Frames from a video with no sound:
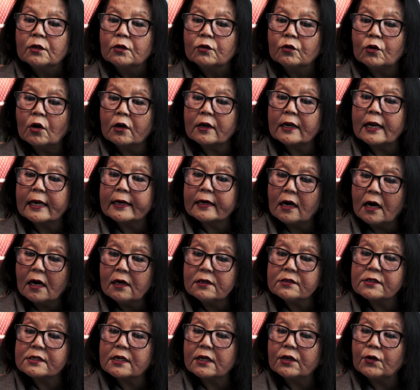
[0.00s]
Not like
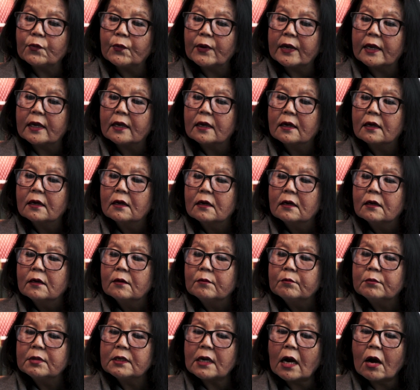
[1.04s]
ours, anyway.
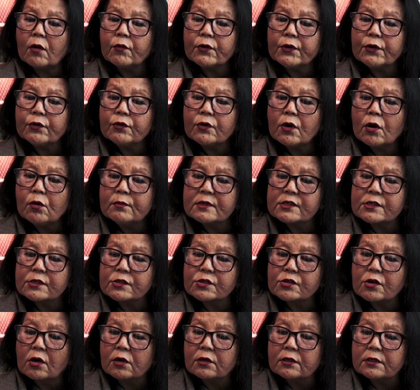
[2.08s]
But how do you know, Mrs.
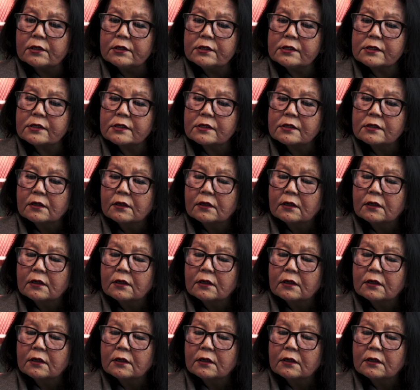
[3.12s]
Saunders?